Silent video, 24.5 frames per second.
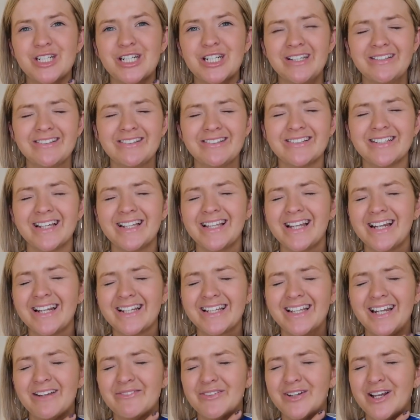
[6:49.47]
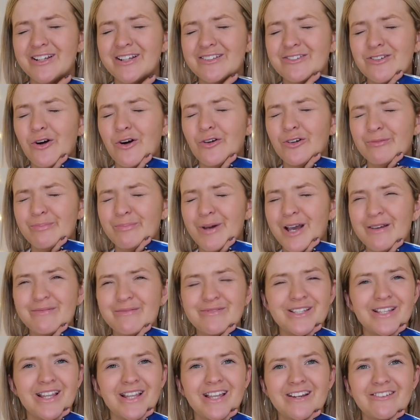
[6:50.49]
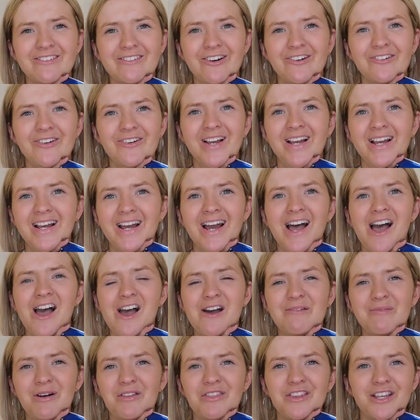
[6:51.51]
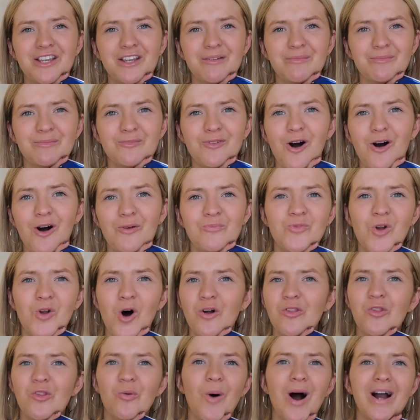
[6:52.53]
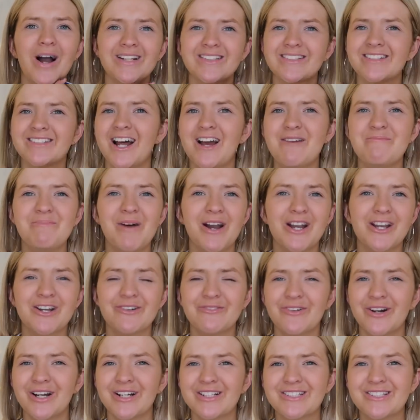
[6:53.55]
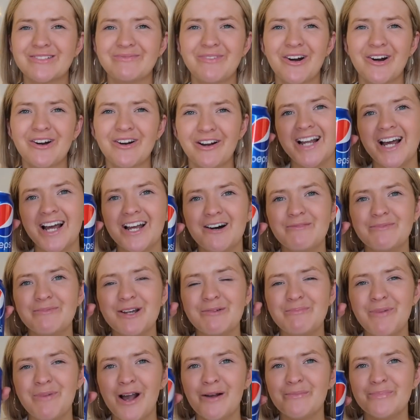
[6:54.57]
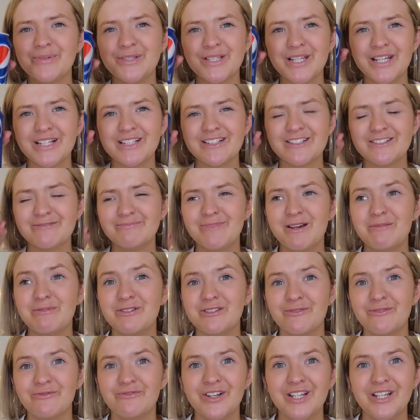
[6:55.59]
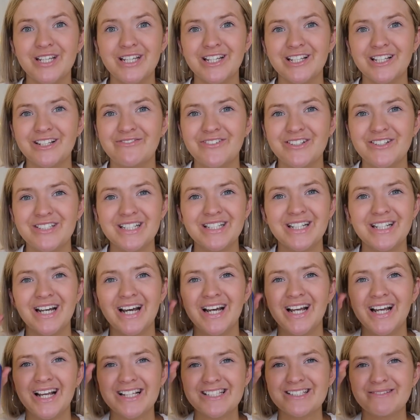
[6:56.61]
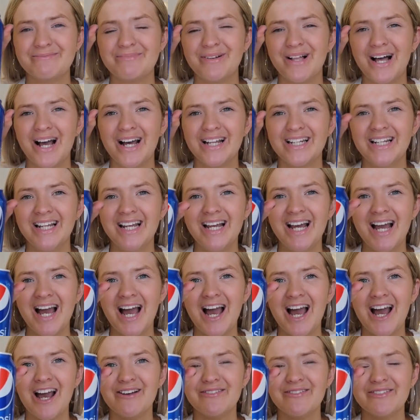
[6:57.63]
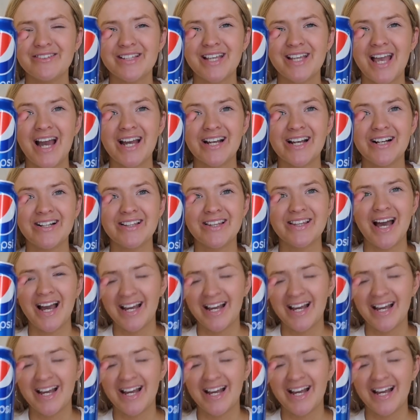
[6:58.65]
chilled and then I can have a nice cold Pepsi later on. I think I'm not on the wine tonight, I'm back at work tomorrow night. It'll be a Pepsi and maybe some fajitas for dinner, that's the plan. So yeah, I got